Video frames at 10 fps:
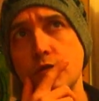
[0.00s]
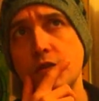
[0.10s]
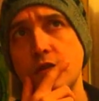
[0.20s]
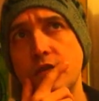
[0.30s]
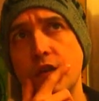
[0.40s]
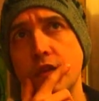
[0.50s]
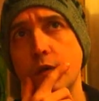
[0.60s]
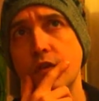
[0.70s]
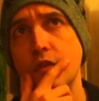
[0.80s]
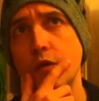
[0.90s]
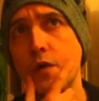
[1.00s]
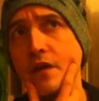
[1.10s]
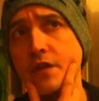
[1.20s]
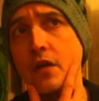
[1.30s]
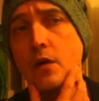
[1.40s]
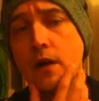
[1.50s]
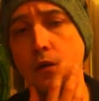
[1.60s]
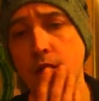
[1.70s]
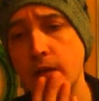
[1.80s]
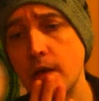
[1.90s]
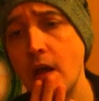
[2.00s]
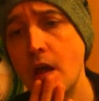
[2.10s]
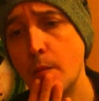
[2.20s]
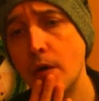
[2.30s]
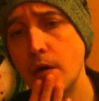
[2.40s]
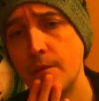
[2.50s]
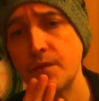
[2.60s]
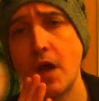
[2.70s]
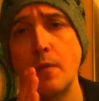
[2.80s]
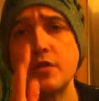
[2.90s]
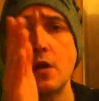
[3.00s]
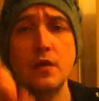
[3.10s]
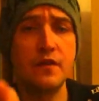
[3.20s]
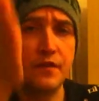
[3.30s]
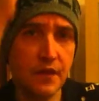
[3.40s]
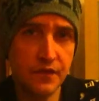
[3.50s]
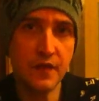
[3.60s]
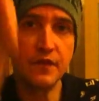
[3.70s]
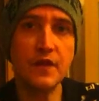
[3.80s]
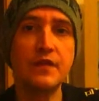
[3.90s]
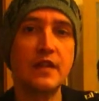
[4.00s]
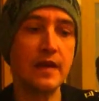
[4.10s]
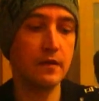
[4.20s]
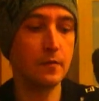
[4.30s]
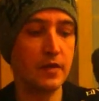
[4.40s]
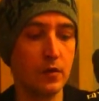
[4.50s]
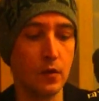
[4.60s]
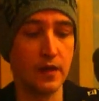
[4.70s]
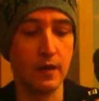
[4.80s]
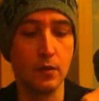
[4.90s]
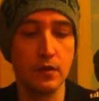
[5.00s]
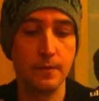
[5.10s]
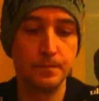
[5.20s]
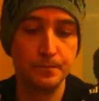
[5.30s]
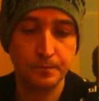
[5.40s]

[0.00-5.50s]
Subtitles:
are also fun though, if you do have to go out in it. But I'm totally 50-50 down the middle on that one.